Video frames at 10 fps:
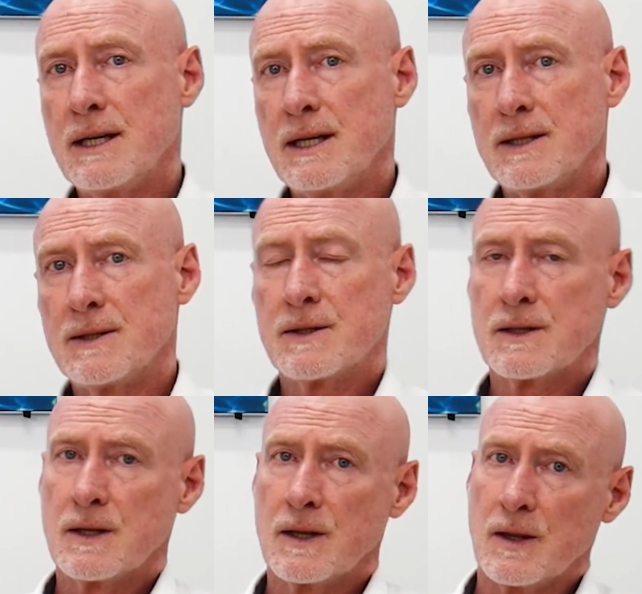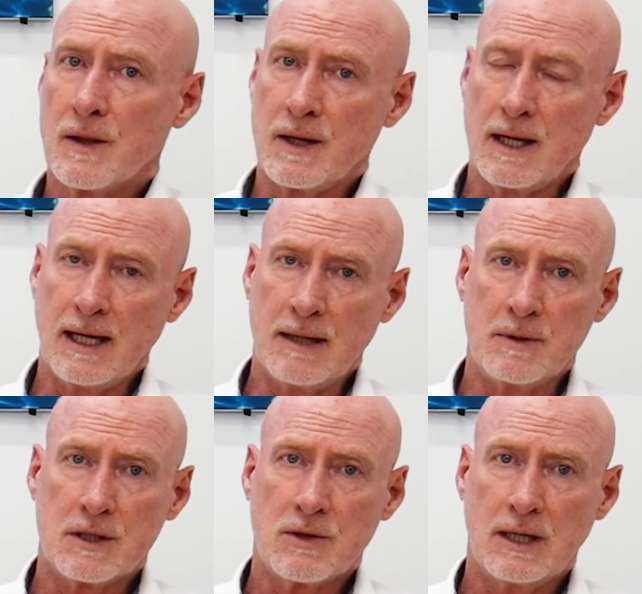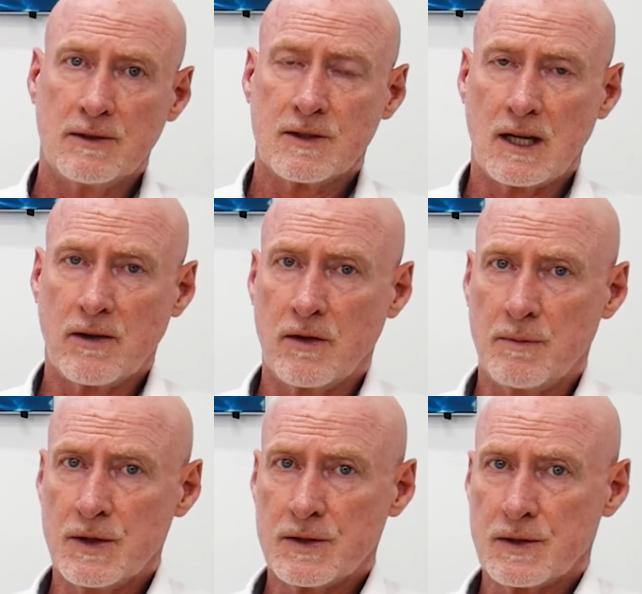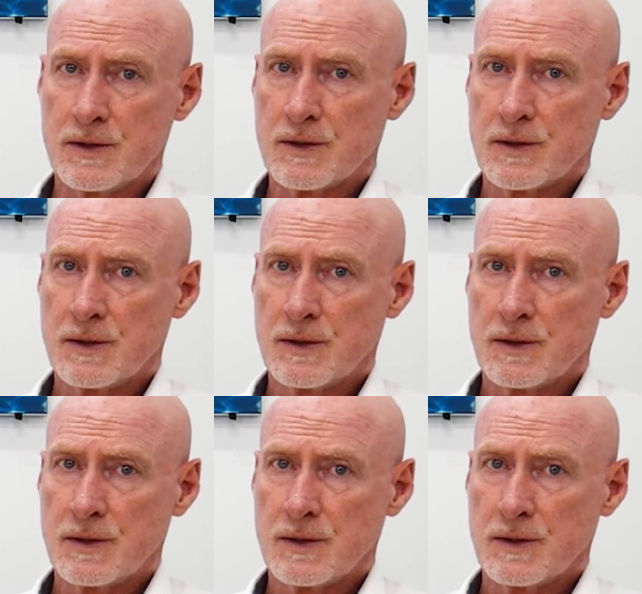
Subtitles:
is the administrative side of the business.